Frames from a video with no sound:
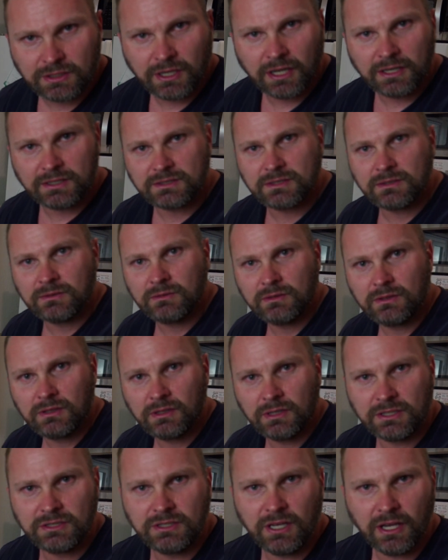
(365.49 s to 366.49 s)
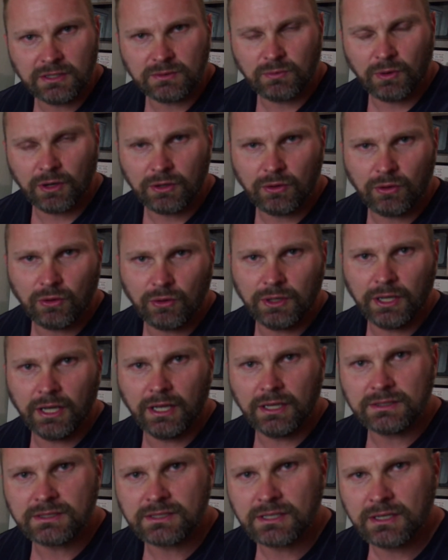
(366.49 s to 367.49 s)
you guys want to hold
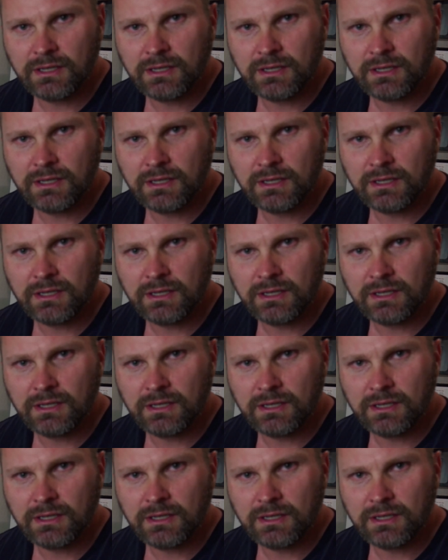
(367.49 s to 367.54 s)
hands.